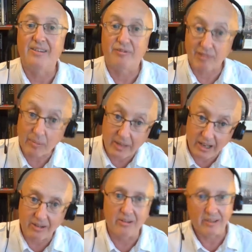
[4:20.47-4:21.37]
from
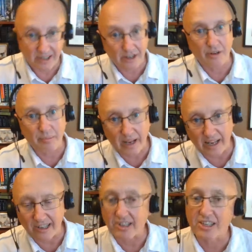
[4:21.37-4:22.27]
you to
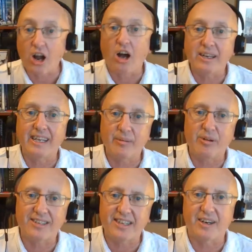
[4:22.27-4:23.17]
me, just talking
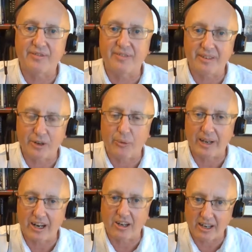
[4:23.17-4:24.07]
about stuff
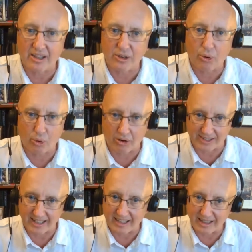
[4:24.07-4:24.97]
going on in the
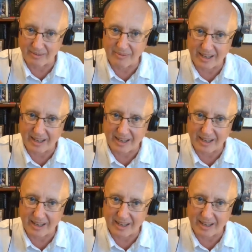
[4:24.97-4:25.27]
course and the